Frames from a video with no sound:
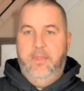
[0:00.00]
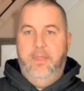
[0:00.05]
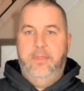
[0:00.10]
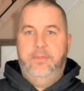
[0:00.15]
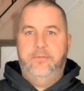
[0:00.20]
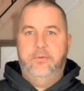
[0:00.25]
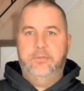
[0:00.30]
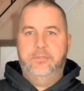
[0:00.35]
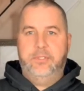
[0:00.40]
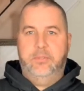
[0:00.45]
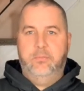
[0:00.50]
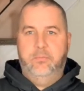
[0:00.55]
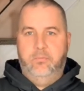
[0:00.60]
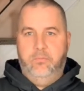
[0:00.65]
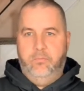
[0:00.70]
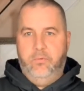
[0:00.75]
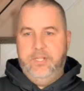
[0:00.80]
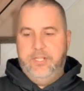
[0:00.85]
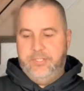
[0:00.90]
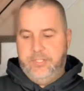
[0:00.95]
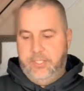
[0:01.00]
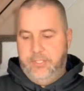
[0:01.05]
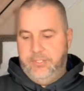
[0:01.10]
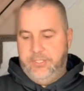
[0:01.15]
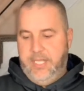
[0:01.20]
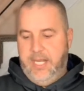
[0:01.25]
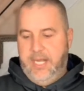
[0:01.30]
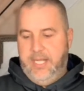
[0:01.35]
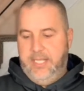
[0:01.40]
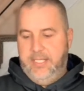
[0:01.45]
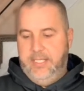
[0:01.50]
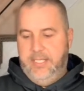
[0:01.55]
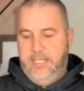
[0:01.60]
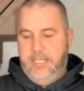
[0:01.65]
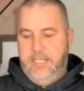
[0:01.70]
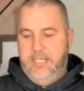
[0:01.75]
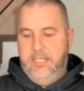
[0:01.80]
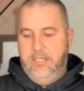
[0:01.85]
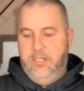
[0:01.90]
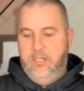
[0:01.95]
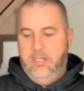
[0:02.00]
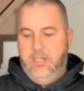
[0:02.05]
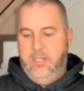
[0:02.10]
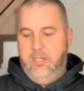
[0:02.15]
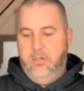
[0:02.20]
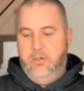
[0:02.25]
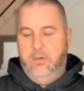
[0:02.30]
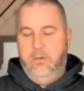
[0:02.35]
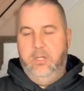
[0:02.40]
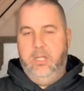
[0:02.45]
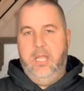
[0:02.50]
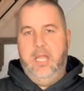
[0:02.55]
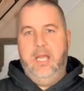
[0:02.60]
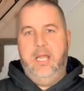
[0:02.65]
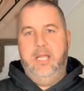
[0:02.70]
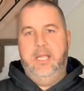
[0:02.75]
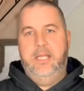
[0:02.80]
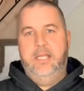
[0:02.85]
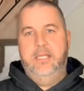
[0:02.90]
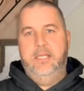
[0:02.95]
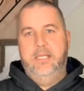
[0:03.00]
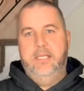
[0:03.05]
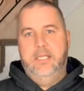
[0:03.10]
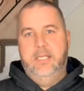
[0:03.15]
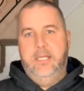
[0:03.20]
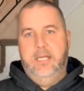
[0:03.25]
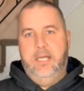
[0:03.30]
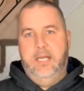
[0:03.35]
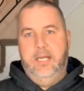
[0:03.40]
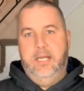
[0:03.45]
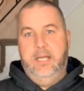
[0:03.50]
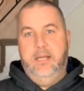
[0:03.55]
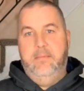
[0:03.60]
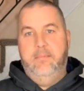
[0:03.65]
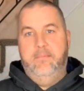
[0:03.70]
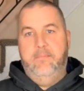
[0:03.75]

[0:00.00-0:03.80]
Through some research that I did online, a